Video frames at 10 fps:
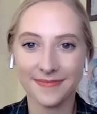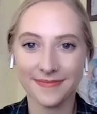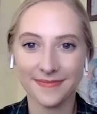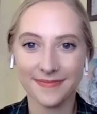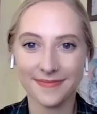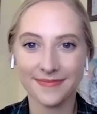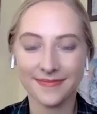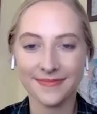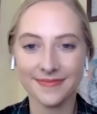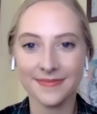
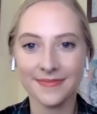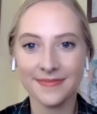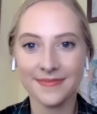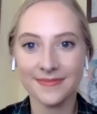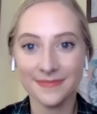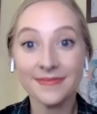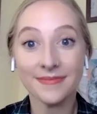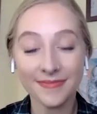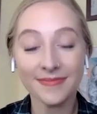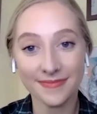
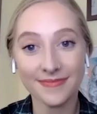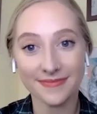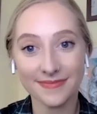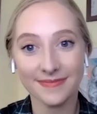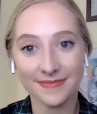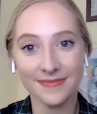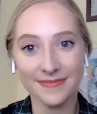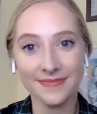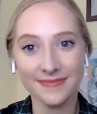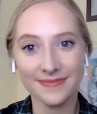
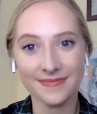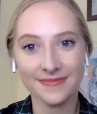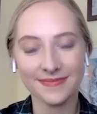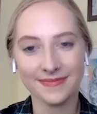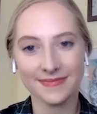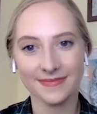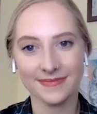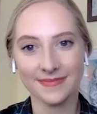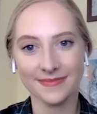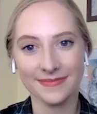
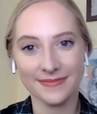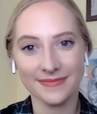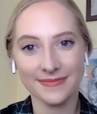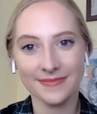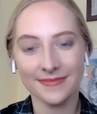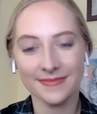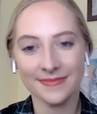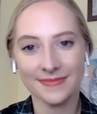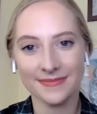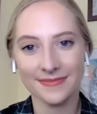
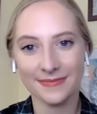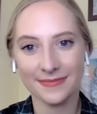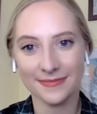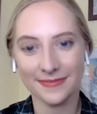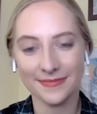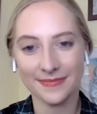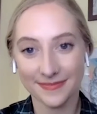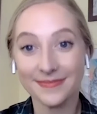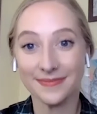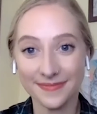
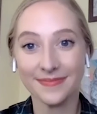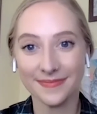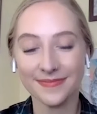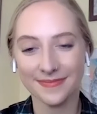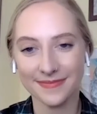No words are spoken by the person on screen.